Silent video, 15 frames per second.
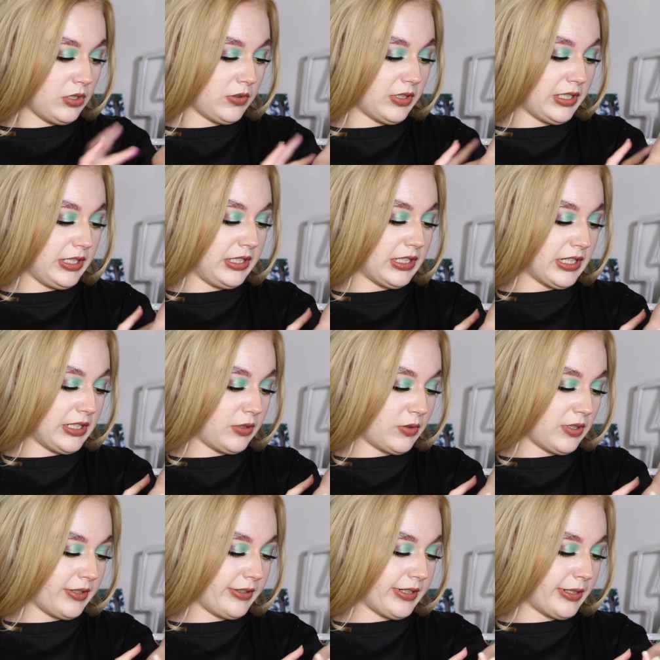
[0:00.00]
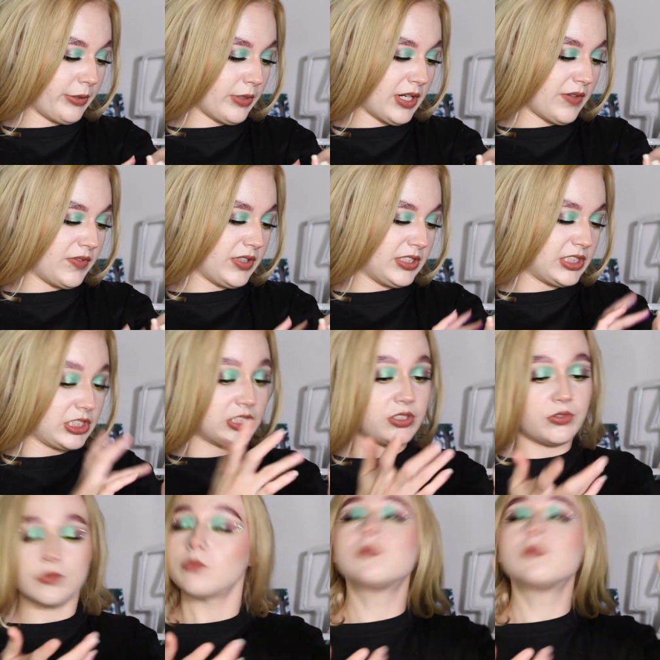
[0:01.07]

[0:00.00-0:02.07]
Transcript: Like, I don't, I don't have these